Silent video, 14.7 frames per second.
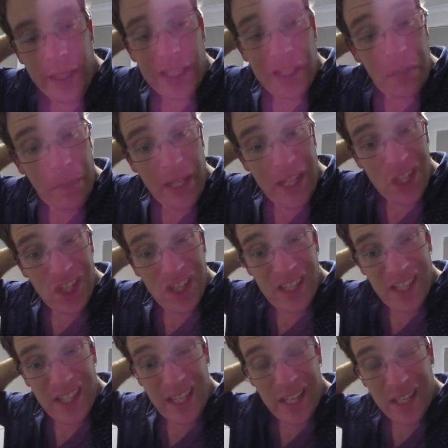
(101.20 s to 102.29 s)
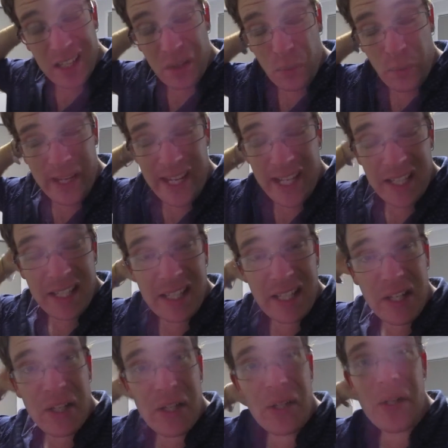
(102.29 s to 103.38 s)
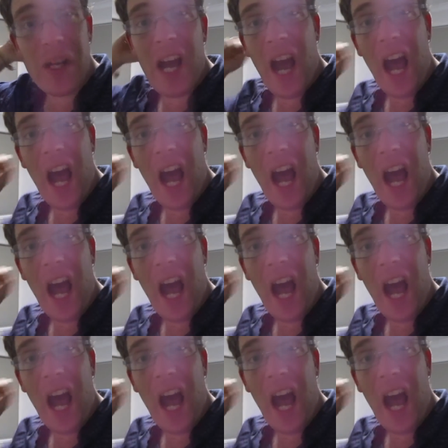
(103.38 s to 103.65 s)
speeches next week. So,